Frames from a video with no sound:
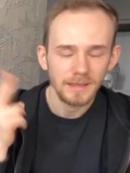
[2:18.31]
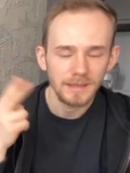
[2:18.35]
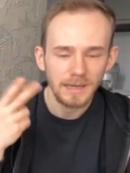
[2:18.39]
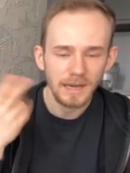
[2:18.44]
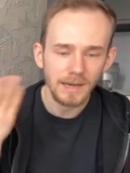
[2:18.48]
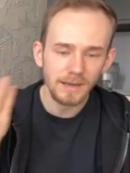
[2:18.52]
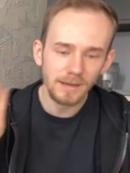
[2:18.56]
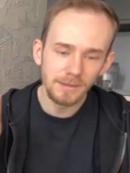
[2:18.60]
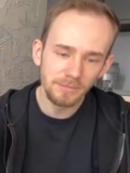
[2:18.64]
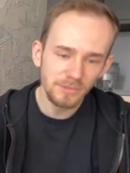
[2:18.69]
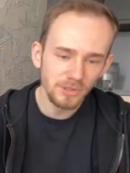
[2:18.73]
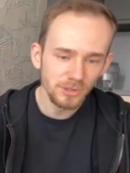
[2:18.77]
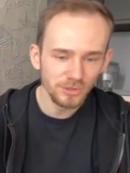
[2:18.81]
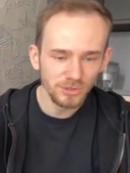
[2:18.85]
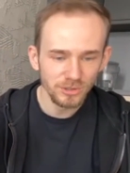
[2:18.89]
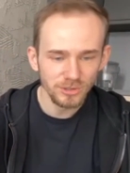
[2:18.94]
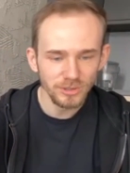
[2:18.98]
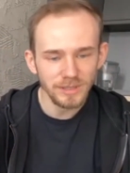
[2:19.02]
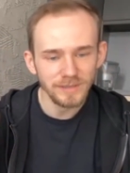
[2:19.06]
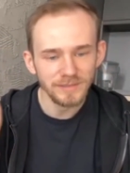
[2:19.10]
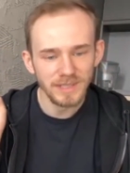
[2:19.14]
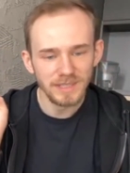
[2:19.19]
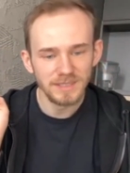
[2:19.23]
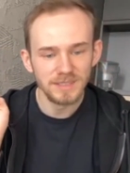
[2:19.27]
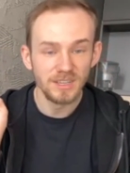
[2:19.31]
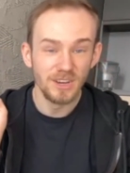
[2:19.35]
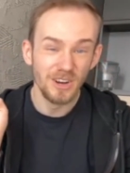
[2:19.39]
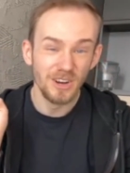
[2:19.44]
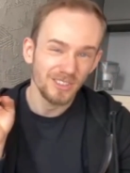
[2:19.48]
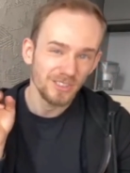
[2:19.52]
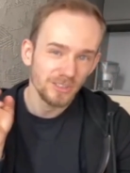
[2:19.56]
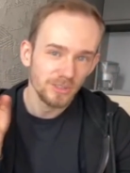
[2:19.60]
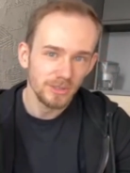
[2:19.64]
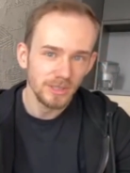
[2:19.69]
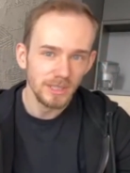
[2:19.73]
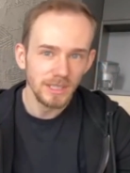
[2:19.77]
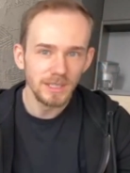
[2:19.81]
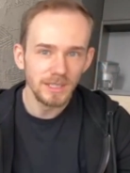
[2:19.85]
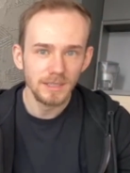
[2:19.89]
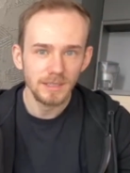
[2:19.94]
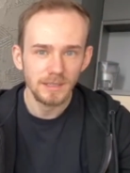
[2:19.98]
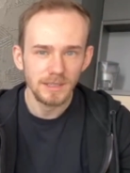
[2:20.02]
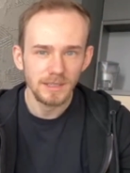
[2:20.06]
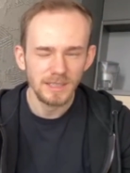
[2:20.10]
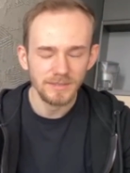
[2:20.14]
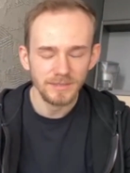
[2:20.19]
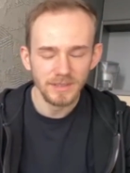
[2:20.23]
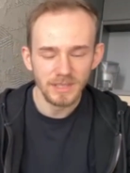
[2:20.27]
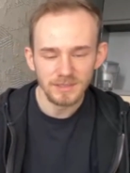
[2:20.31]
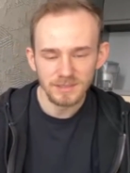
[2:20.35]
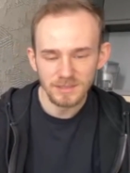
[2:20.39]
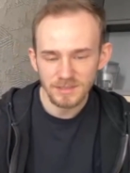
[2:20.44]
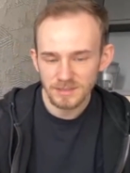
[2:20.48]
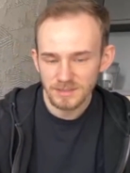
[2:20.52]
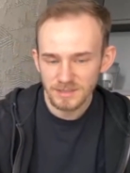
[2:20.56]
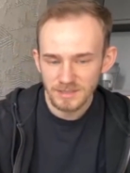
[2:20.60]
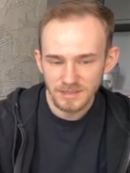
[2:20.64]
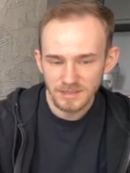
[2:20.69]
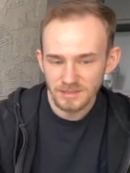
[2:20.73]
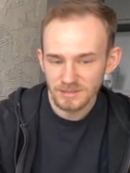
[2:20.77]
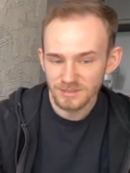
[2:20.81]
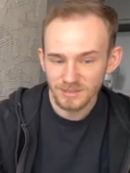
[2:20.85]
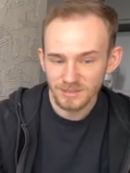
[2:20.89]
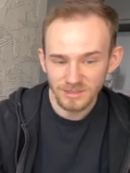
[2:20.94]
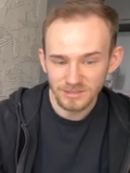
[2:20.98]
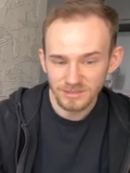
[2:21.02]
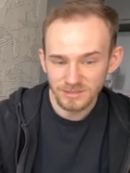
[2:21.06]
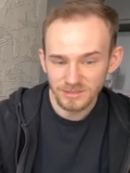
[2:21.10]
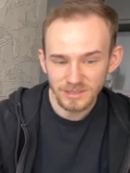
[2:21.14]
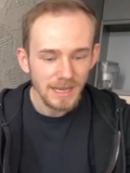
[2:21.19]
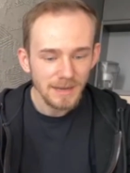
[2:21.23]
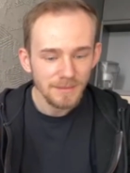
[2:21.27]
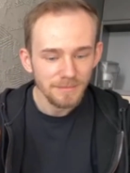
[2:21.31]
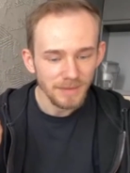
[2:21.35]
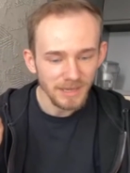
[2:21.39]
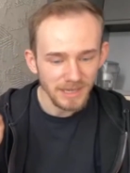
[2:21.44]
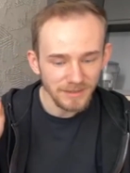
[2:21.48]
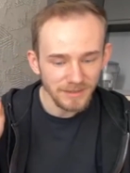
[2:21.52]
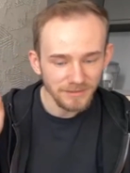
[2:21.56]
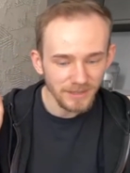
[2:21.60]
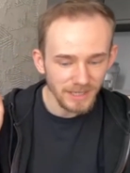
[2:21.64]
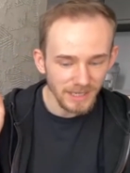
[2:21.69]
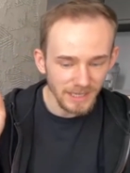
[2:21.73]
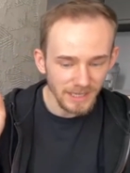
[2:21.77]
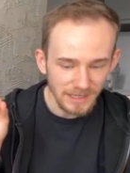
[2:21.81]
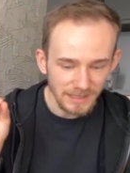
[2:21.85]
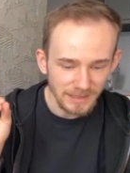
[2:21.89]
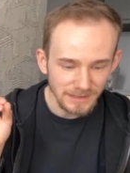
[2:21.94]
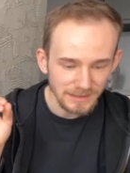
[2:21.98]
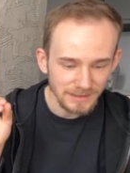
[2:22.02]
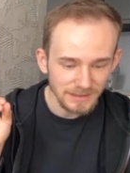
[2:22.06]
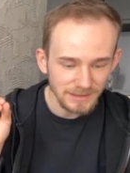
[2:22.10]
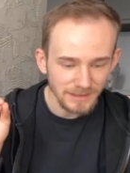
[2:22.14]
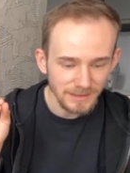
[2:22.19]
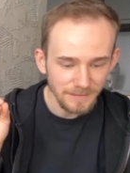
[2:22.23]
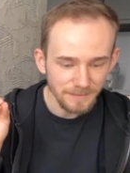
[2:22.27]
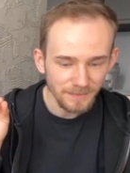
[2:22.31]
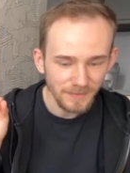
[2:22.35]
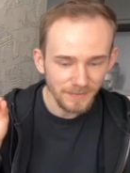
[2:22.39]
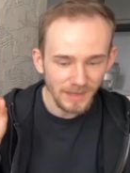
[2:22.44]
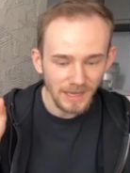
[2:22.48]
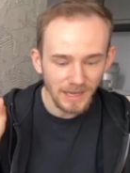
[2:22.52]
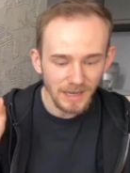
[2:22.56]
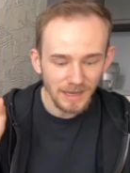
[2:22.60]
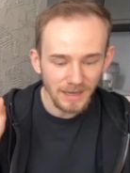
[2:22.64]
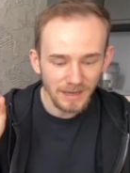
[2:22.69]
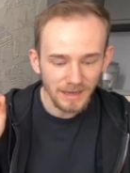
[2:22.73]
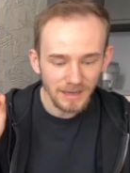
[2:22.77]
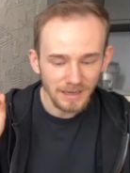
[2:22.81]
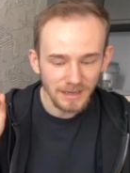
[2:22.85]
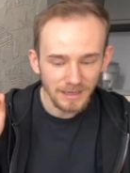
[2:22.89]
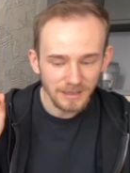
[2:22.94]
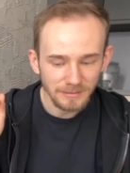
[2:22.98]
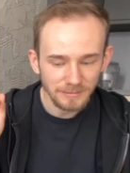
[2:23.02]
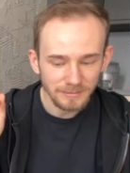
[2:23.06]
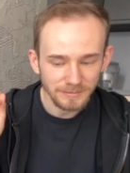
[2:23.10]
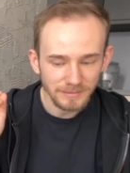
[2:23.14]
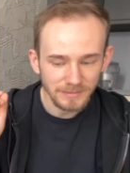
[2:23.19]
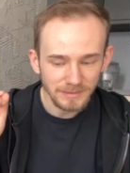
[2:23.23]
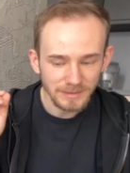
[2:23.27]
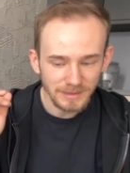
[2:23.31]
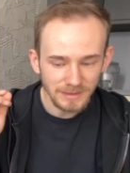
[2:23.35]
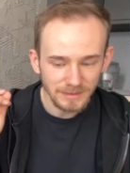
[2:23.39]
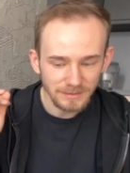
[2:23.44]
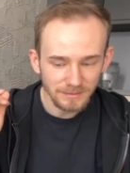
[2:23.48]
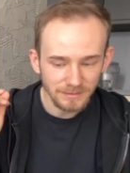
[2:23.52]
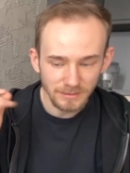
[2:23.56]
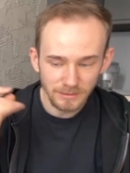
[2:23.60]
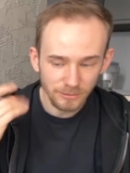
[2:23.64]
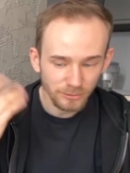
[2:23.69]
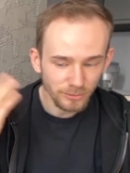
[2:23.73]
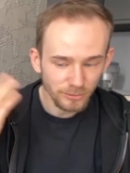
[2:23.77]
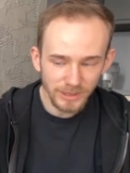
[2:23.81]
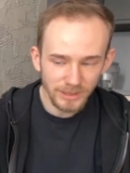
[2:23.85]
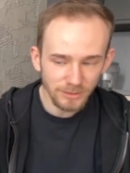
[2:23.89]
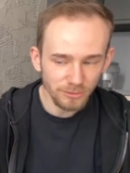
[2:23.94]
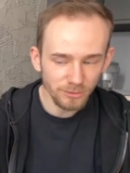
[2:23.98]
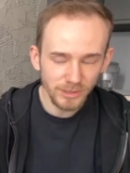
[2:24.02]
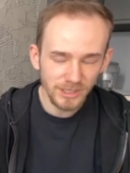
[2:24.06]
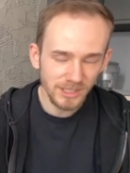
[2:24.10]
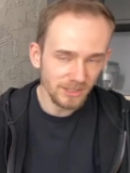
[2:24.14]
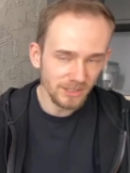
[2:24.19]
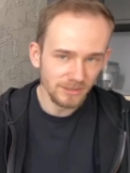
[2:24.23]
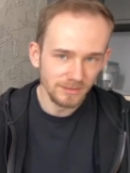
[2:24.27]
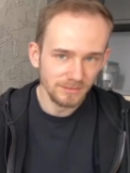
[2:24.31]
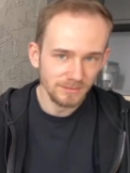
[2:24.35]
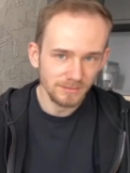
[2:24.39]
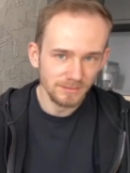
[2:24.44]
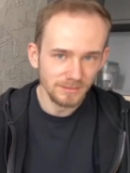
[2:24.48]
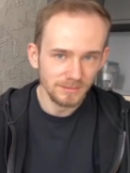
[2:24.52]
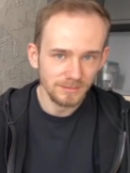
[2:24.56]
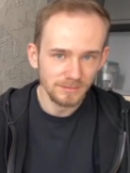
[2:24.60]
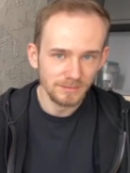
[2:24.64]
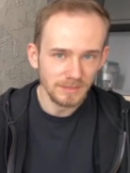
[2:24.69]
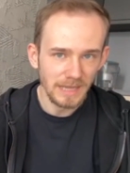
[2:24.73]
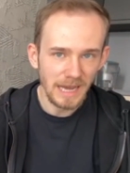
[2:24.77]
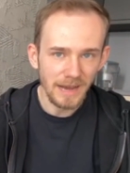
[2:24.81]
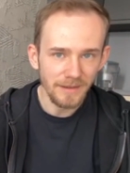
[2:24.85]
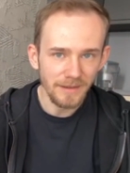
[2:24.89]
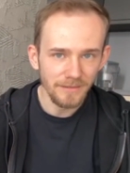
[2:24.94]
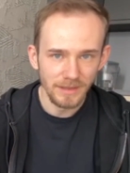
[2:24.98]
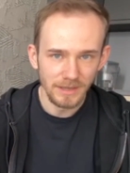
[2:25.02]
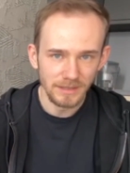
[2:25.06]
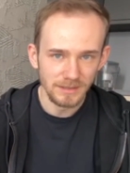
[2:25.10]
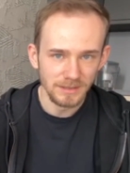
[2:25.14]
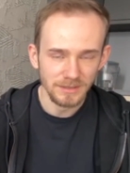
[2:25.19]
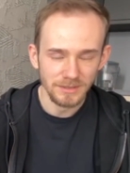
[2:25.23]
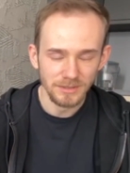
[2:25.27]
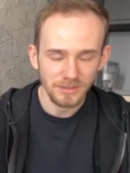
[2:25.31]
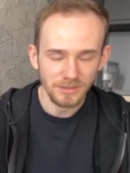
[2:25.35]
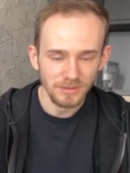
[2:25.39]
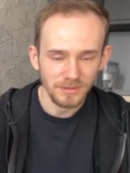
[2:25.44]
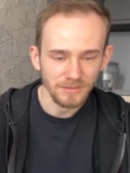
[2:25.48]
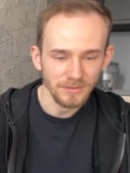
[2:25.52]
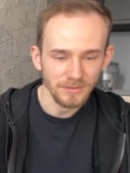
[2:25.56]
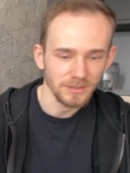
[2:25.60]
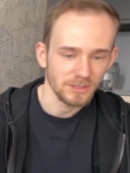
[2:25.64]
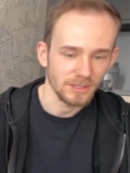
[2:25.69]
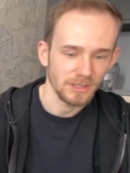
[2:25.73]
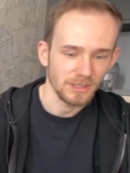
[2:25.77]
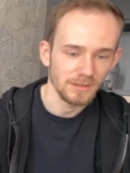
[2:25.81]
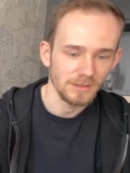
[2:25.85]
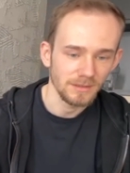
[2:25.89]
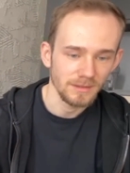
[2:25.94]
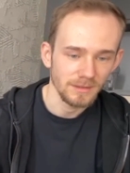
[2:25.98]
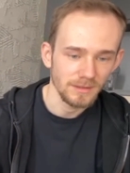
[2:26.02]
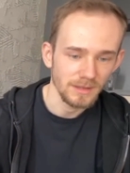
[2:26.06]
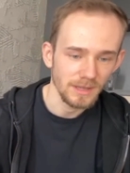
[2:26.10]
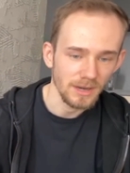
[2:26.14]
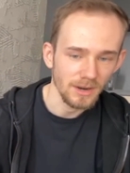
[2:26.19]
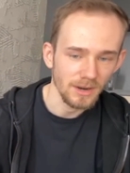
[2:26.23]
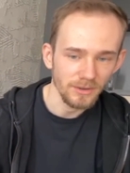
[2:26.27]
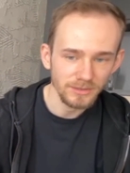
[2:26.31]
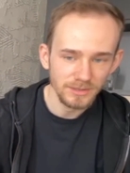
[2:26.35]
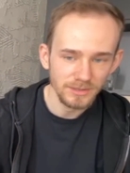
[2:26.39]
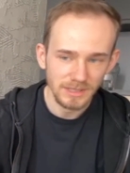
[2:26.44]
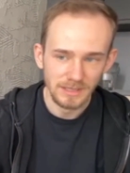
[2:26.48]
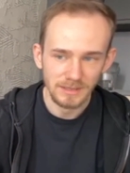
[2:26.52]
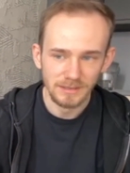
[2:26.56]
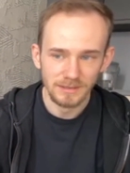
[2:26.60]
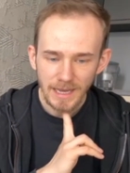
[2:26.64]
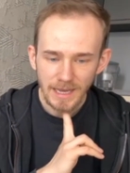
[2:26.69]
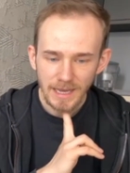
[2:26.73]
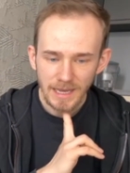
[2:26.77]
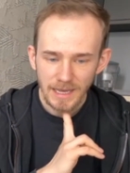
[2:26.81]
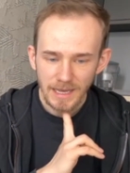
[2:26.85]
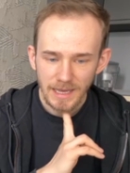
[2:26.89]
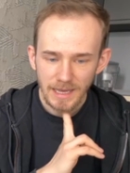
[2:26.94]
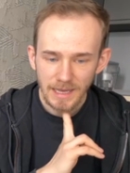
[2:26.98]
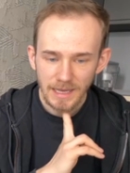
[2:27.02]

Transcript: I'm not sure if that's country, if that's considered country. But if it is, we don't have that in the Eurovision that often.